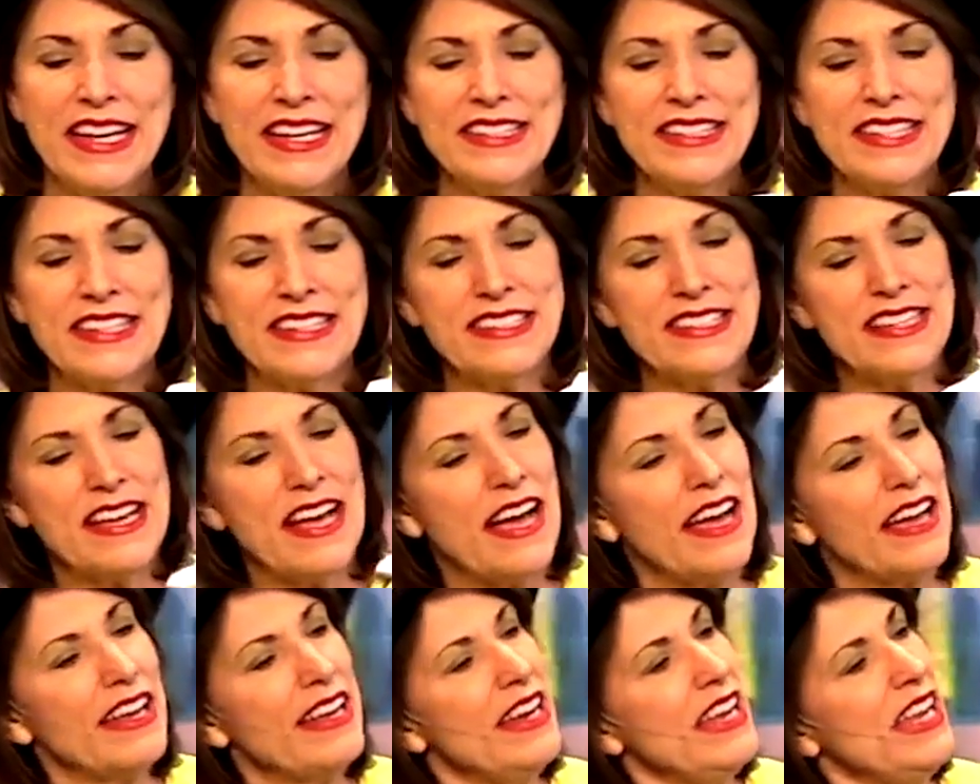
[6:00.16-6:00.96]
It's a
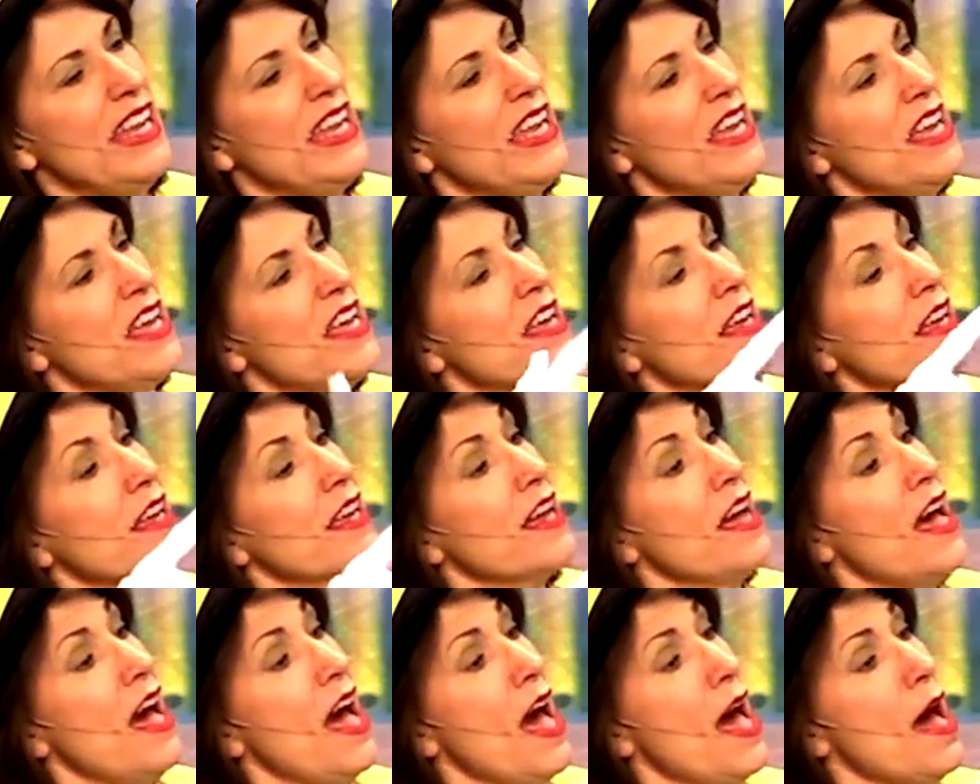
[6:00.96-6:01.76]
tiny
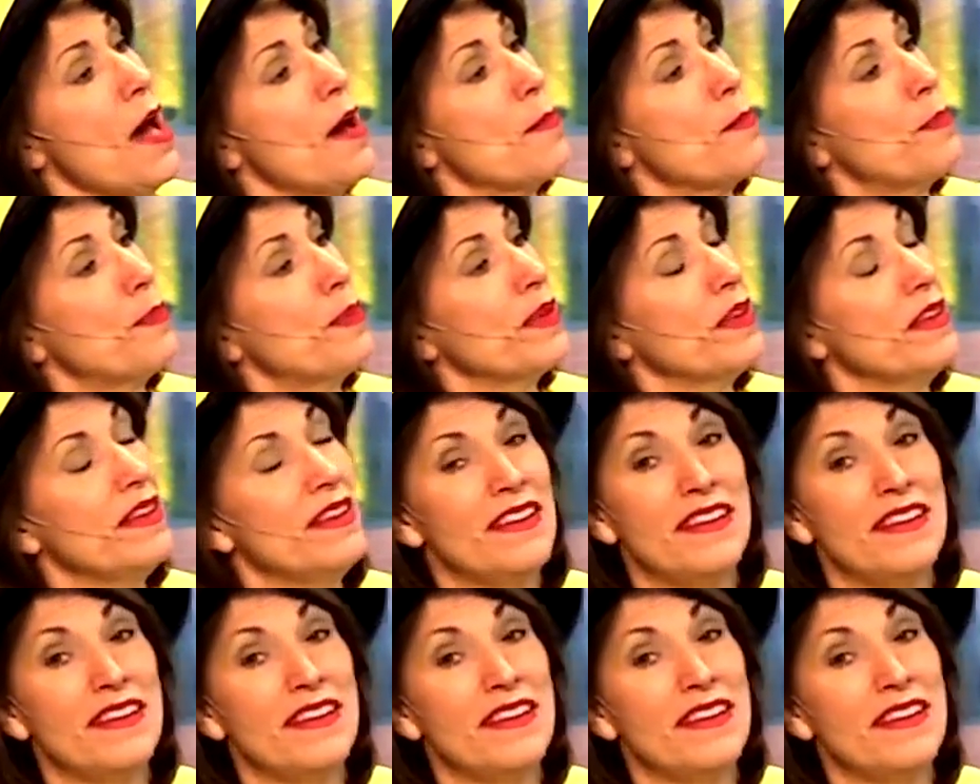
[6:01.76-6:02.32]
cup.